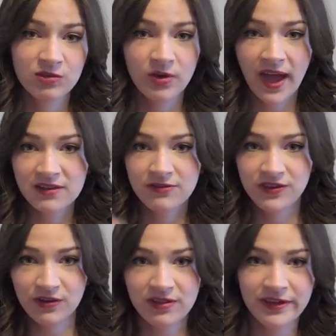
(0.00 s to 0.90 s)
so it kind of
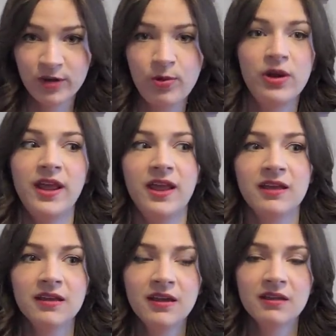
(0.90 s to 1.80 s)
feels like you're
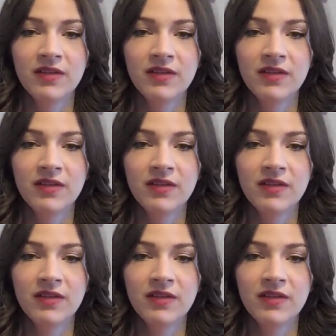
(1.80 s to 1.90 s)
putting